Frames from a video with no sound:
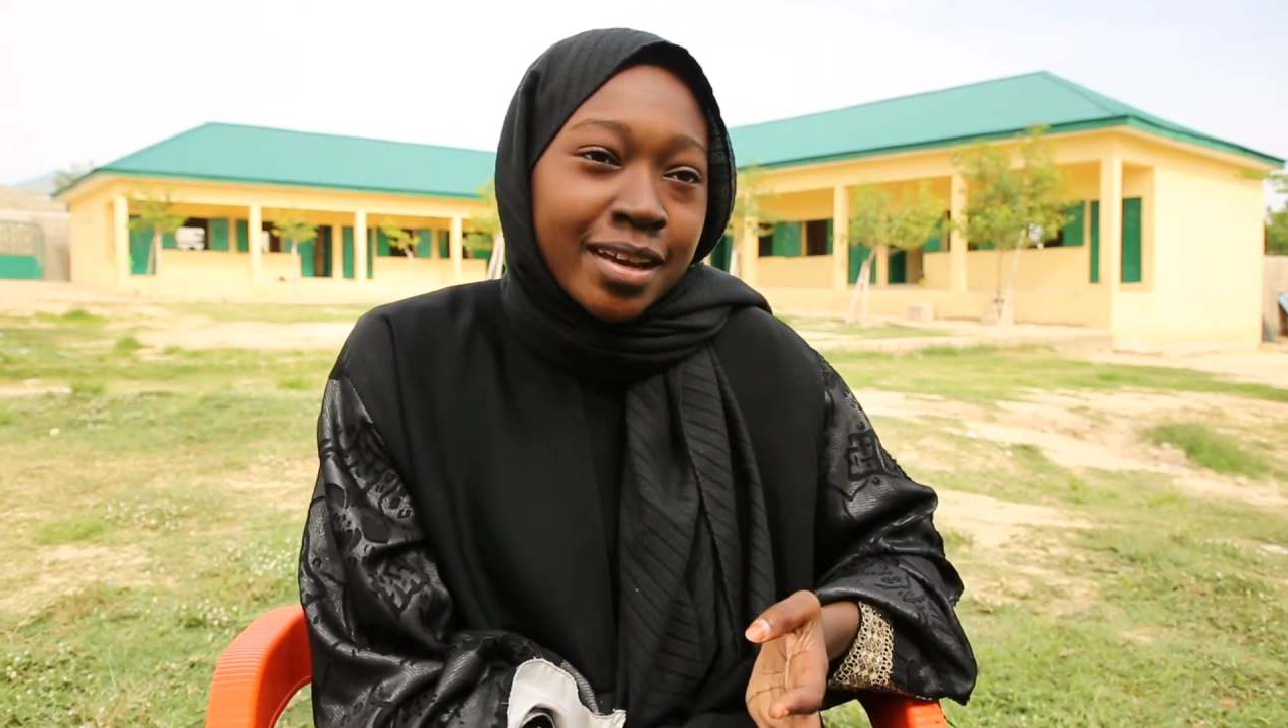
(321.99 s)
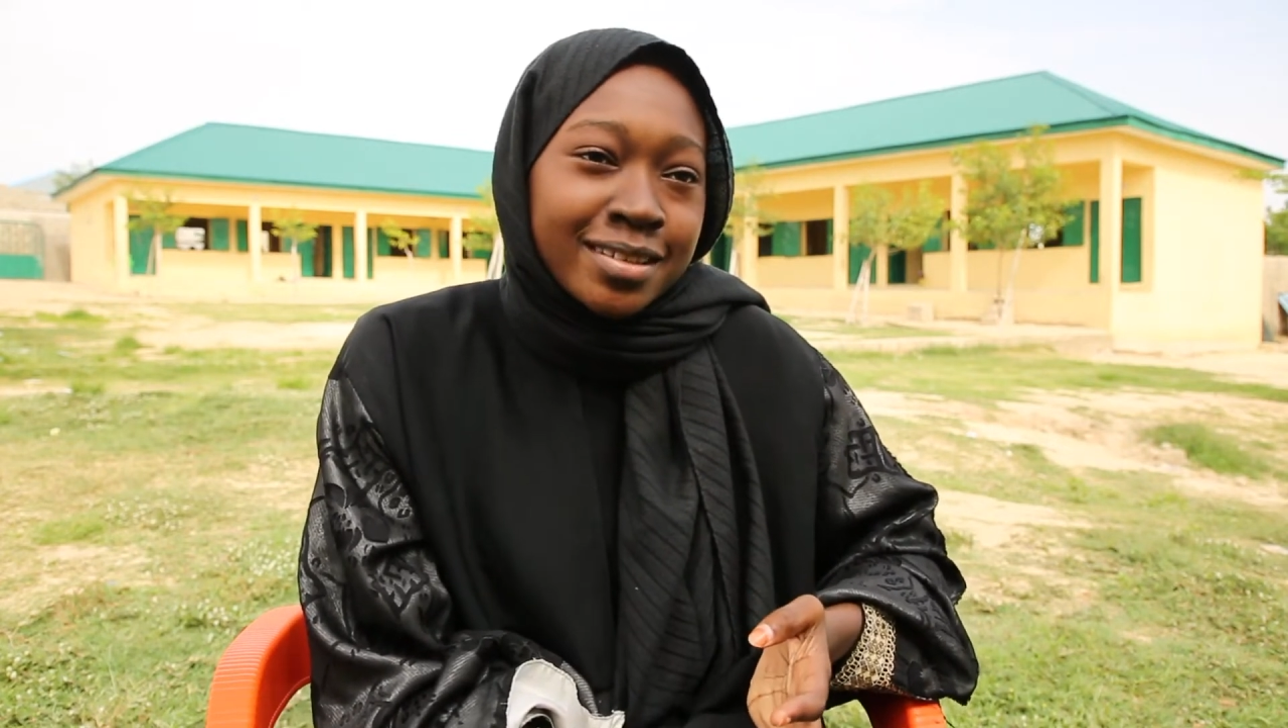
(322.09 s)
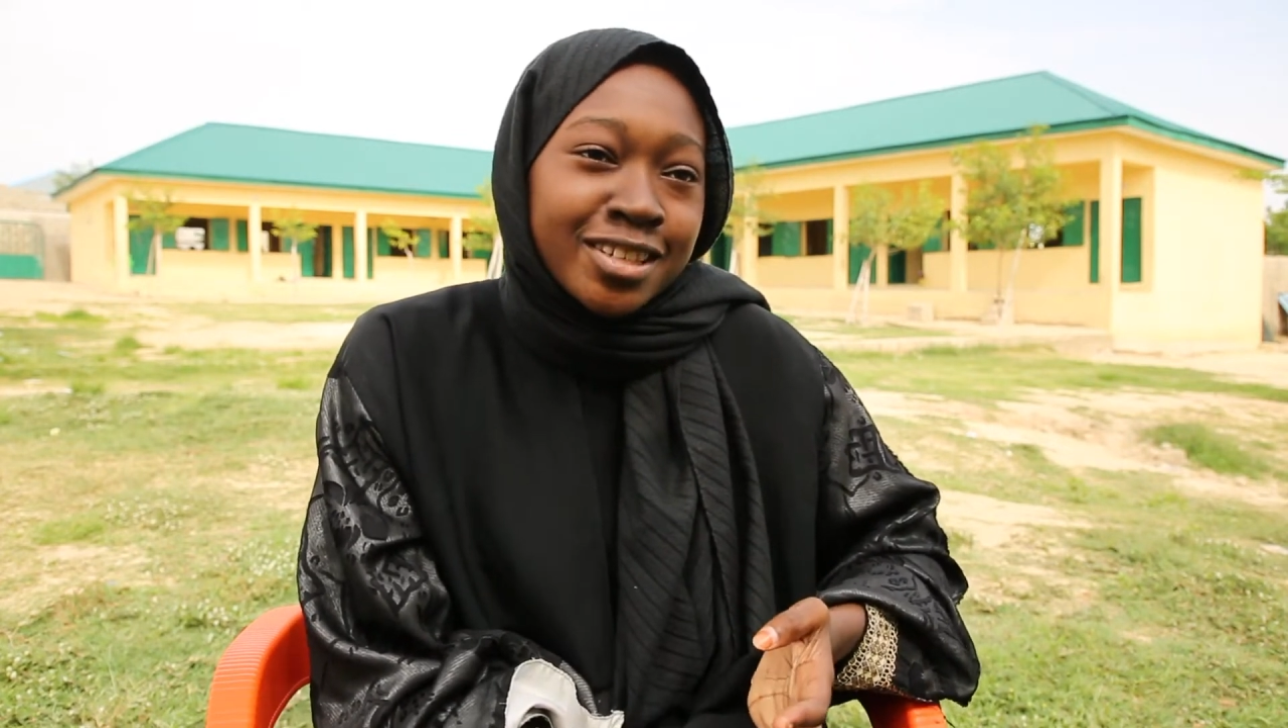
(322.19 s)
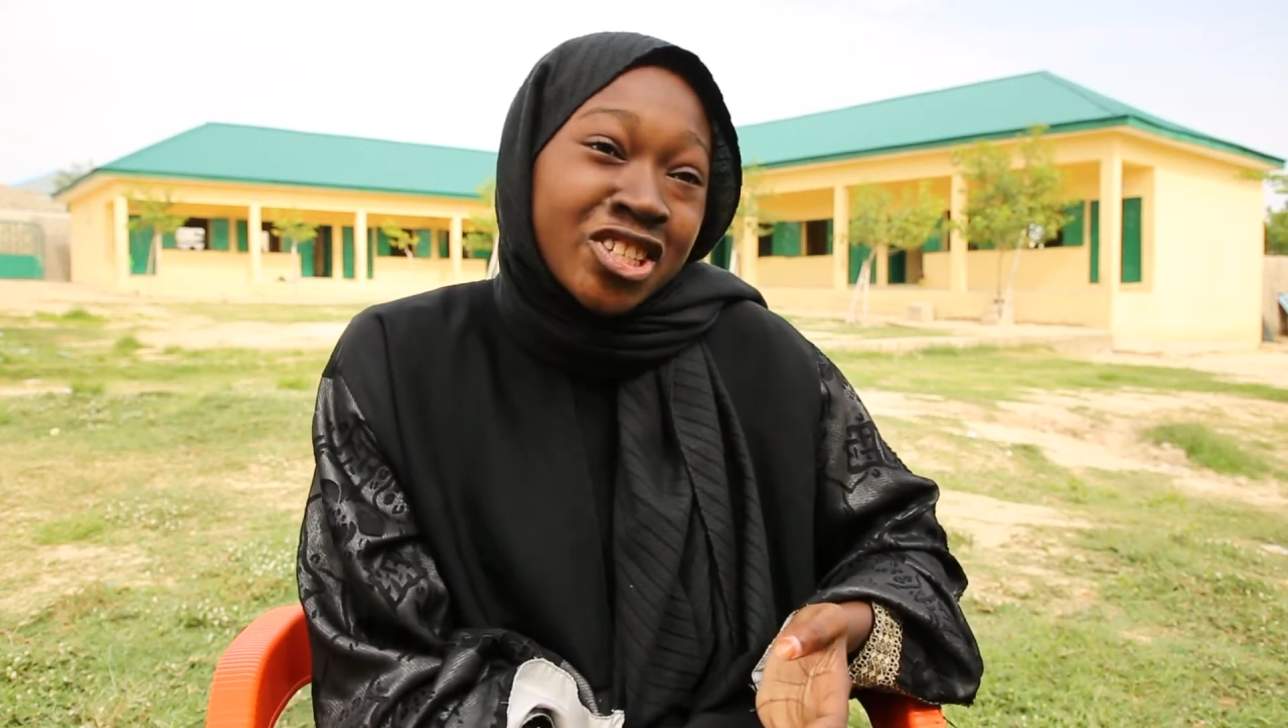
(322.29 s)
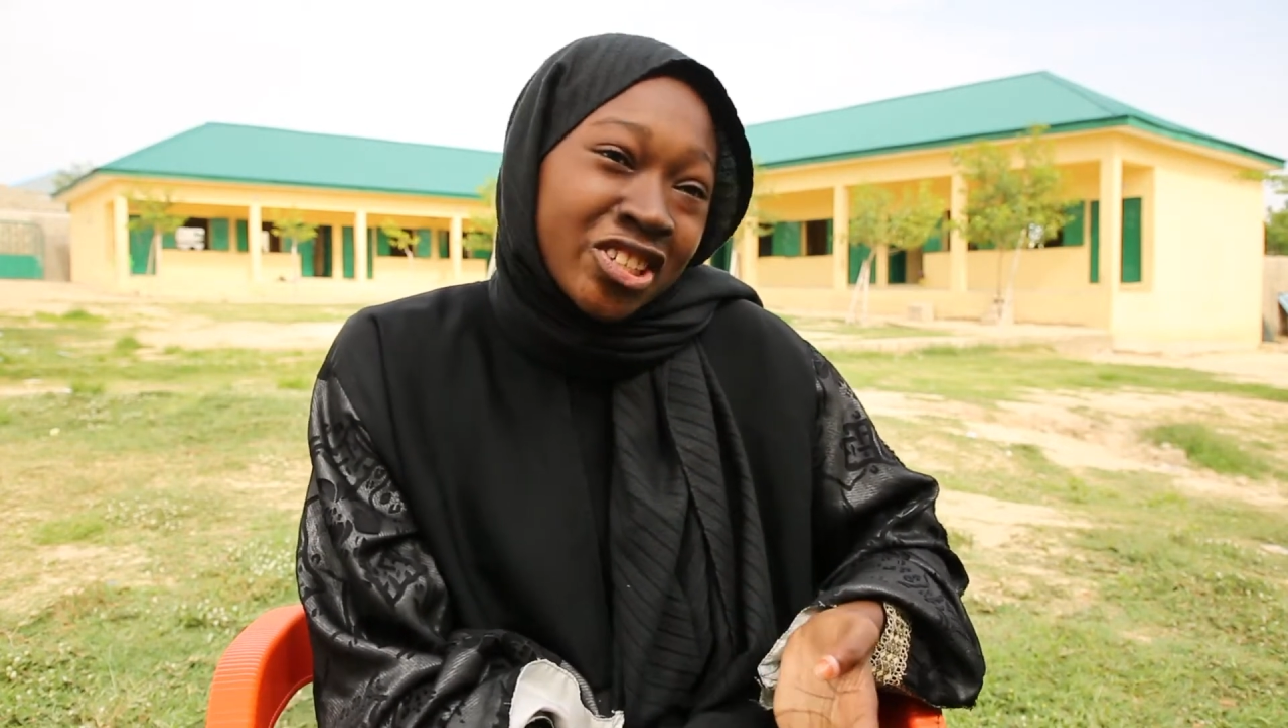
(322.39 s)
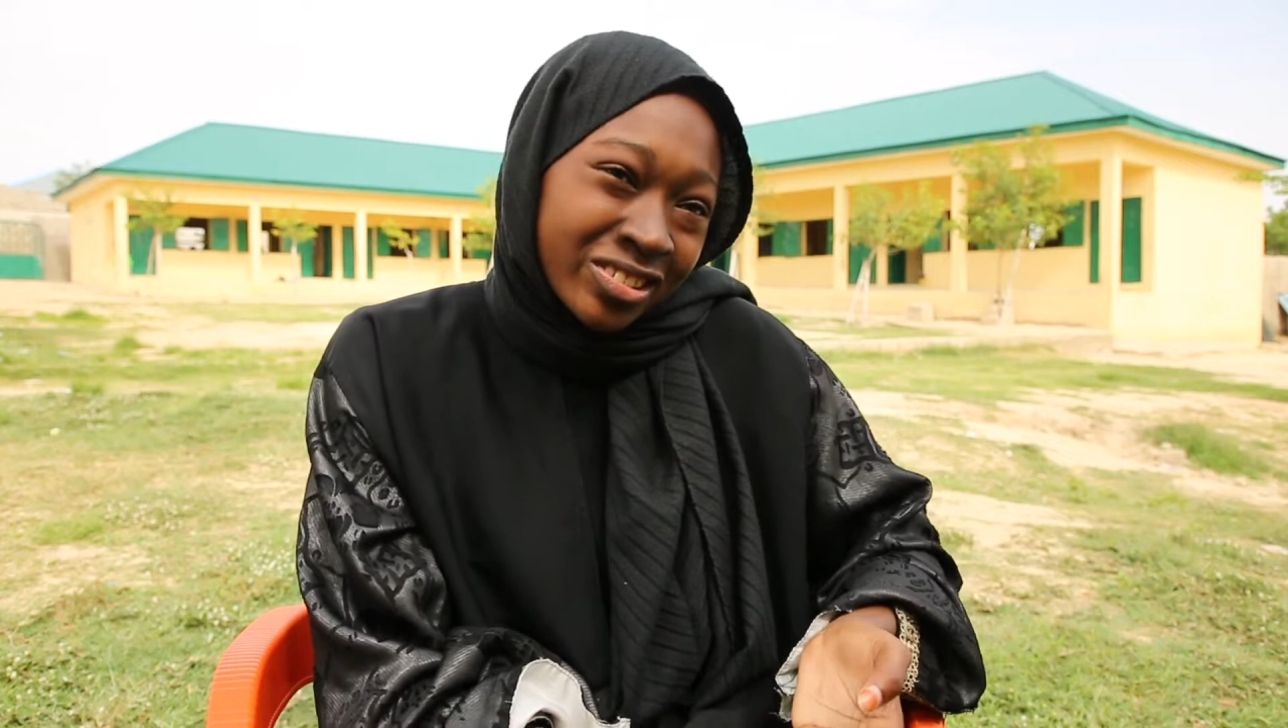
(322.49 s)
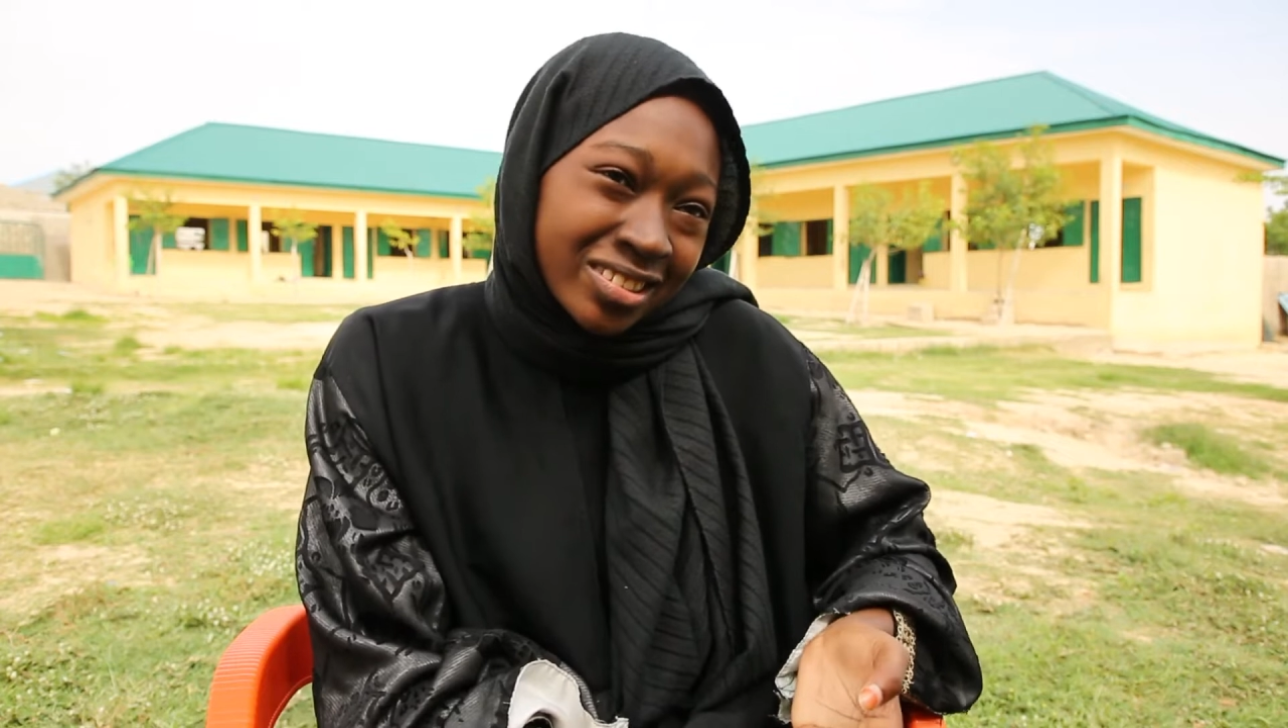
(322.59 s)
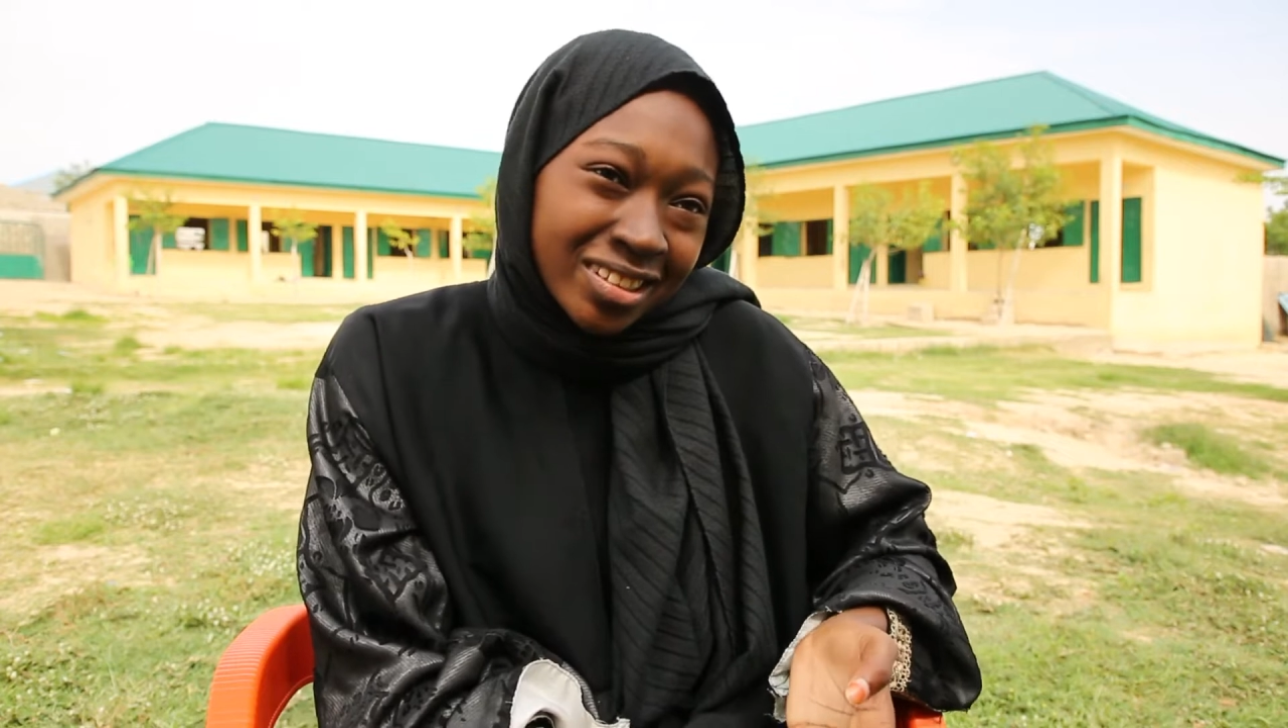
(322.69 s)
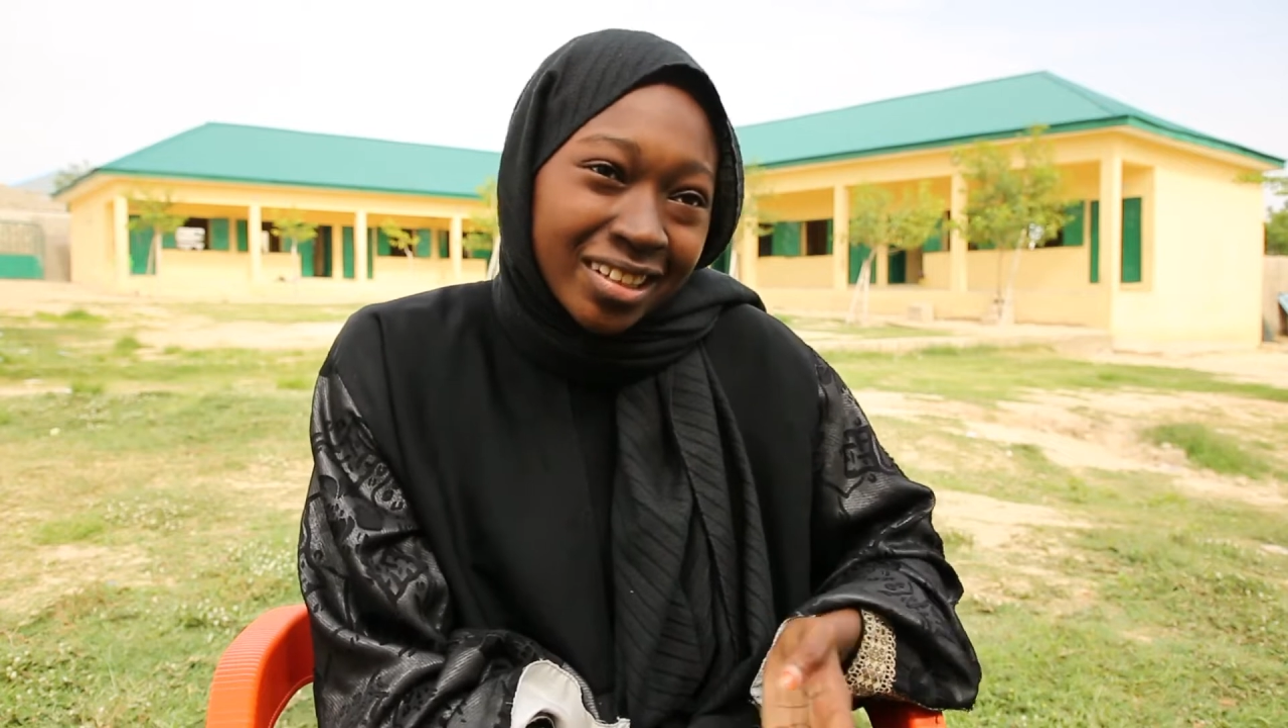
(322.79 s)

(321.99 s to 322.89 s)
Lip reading: as a shield.